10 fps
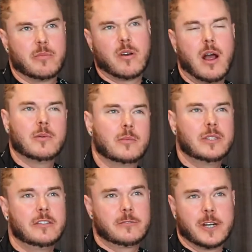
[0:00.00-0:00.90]

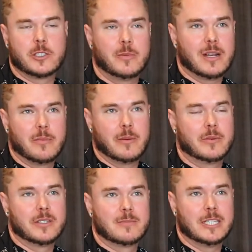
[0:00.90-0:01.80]
Probably fresh black
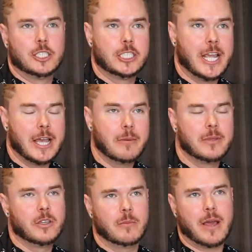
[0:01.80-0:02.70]
pepper is my jam.
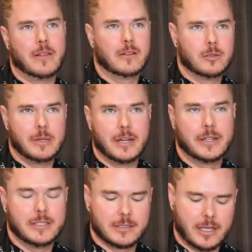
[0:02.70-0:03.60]
You can buy the little
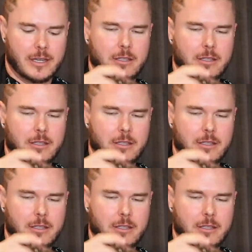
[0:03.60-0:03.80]
berries.